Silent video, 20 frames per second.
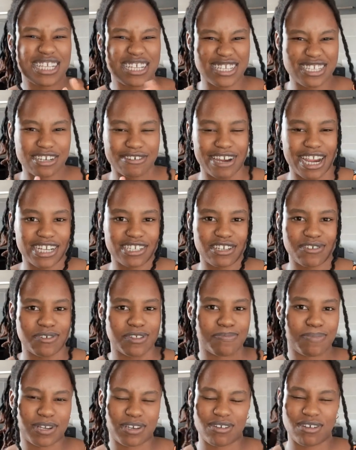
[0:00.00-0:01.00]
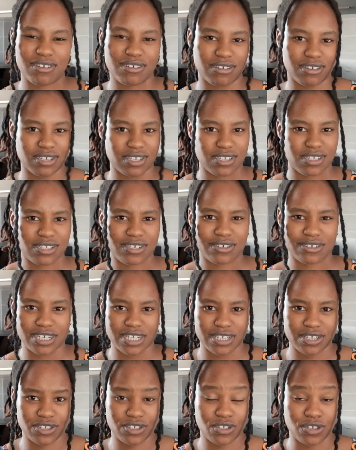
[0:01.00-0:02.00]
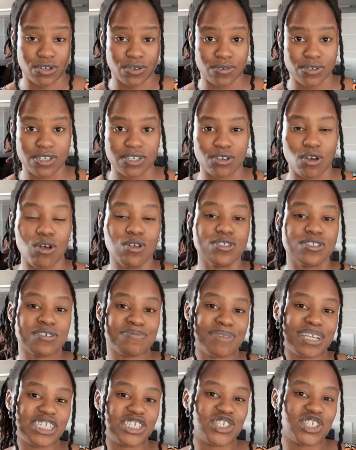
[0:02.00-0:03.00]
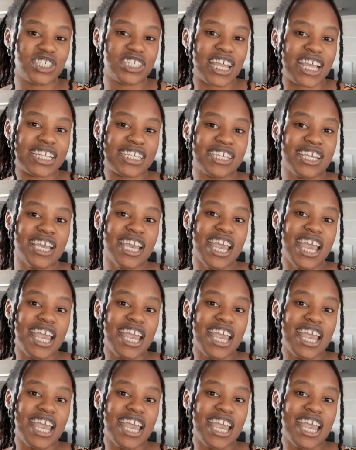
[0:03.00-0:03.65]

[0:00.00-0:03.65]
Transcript: interacted with but not on a serious note, also mentioned that